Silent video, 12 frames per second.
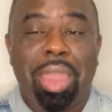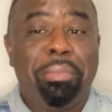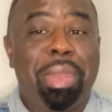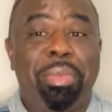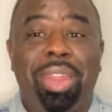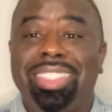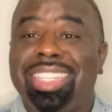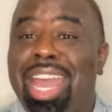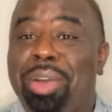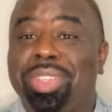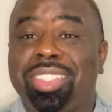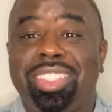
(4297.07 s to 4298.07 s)
Babe, when I tell you
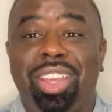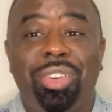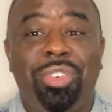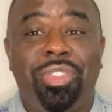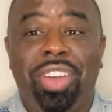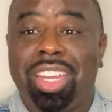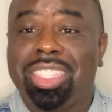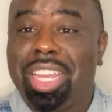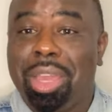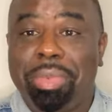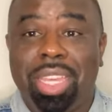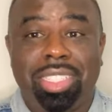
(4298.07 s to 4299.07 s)
I was so fucked
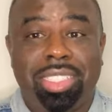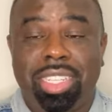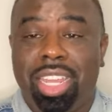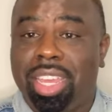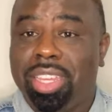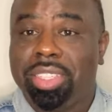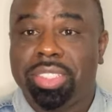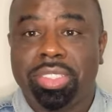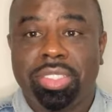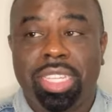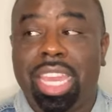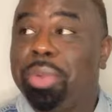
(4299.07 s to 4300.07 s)
up yesterday,
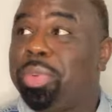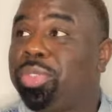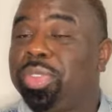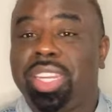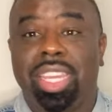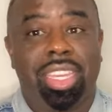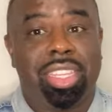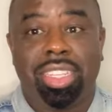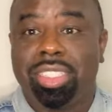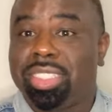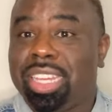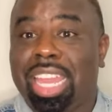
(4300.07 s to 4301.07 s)
it was
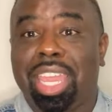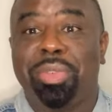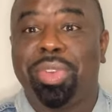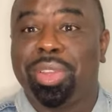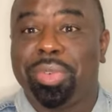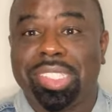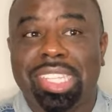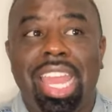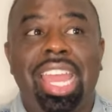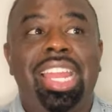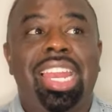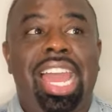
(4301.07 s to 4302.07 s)
ridiculous. Like, it really was.
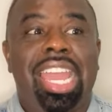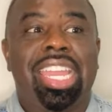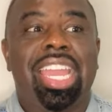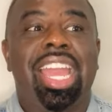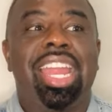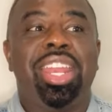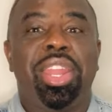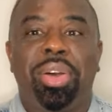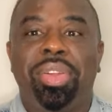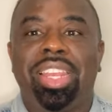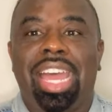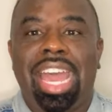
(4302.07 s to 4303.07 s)
Like, no
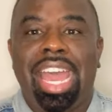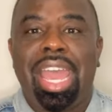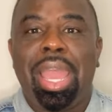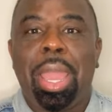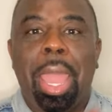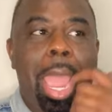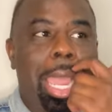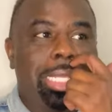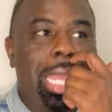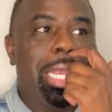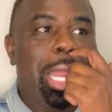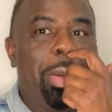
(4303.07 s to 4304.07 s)
lie. Because
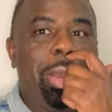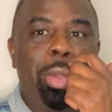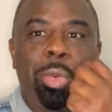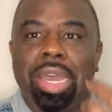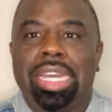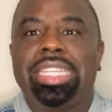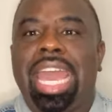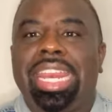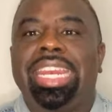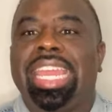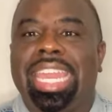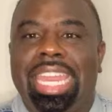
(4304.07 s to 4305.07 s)
I know what it was. I
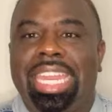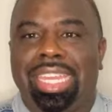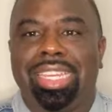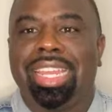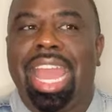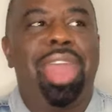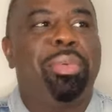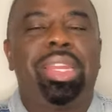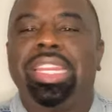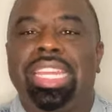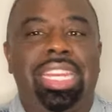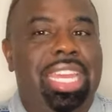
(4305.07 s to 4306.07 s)
didn't eat. I
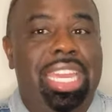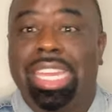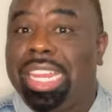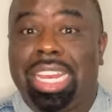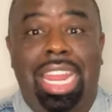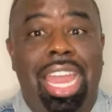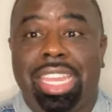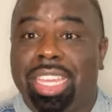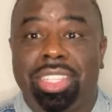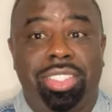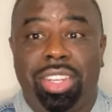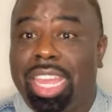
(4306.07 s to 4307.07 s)
really didn't eat a lot
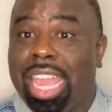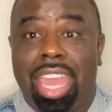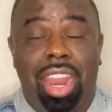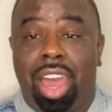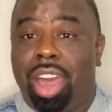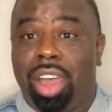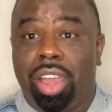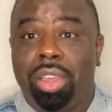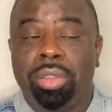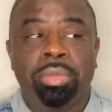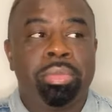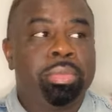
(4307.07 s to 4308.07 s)
yesterday at all.